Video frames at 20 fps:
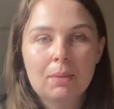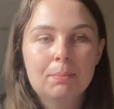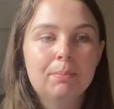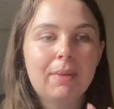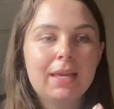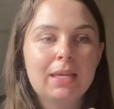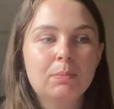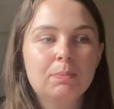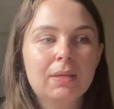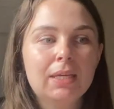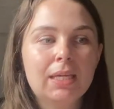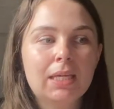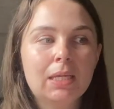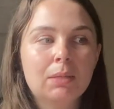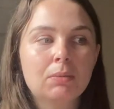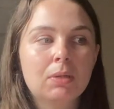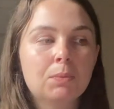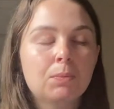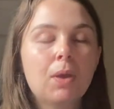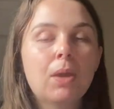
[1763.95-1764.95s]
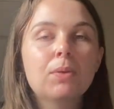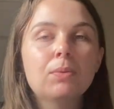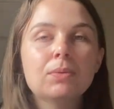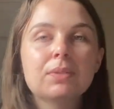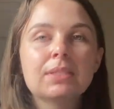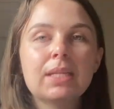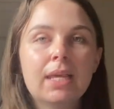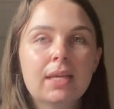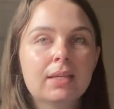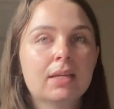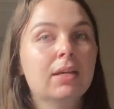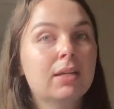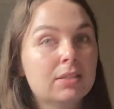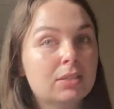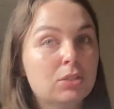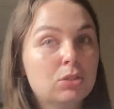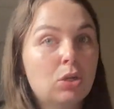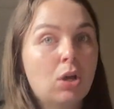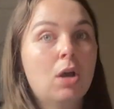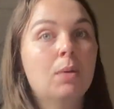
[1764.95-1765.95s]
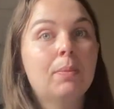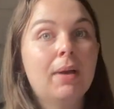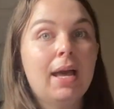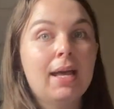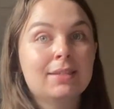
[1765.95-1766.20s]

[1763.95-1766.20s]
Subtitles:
maybe we won't take her to Tom